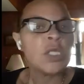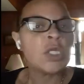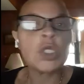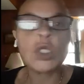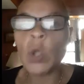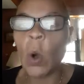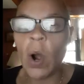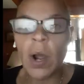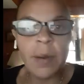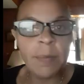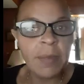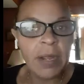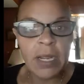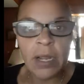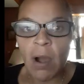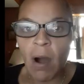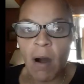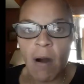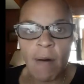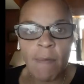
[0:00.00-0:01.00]
Join me,
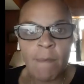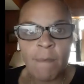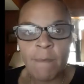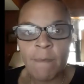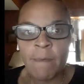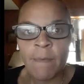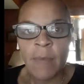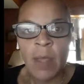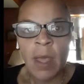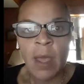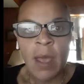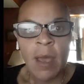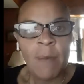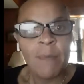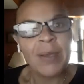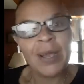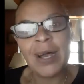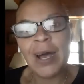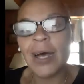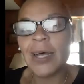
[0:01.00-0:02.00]
y'all,
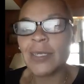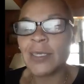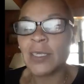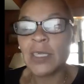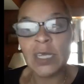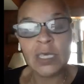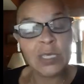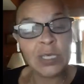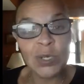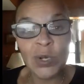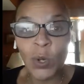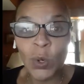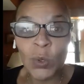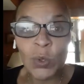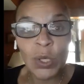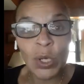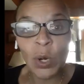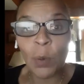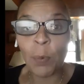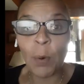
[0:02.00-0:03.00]
because this new
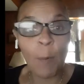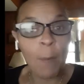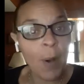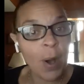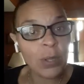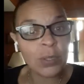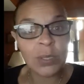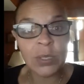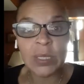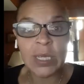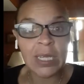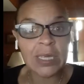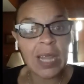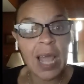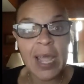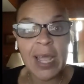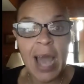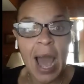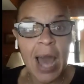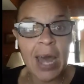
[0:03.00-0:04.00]
little proposal that
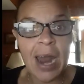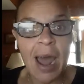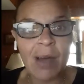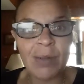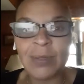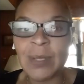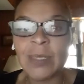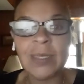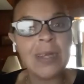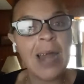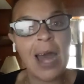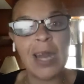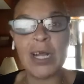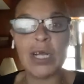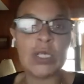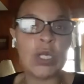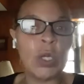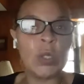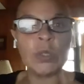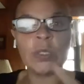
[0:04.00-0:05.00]
they got out does not
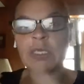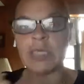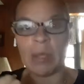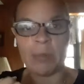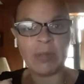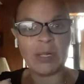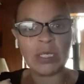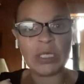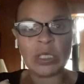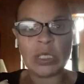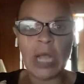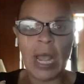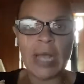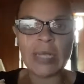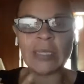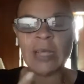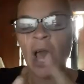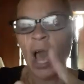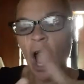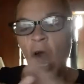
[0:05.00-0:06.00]
include stimulus
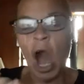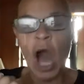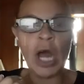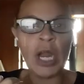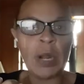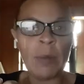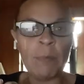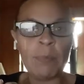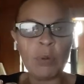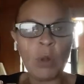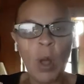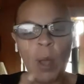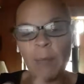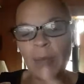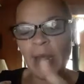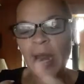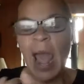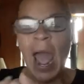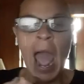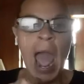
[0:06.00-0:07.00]
checks,
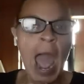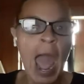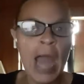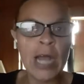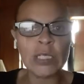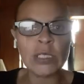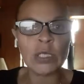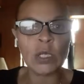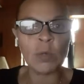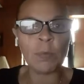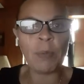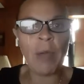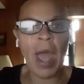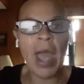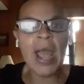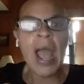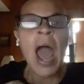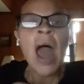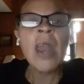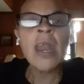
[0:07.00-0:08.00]
unemployment, hazard
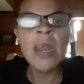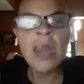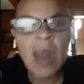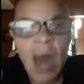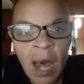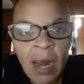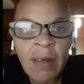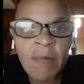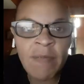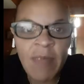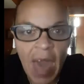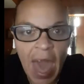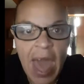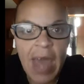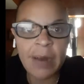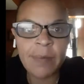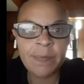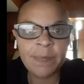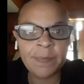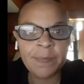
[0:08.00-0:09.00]
pay, none of that.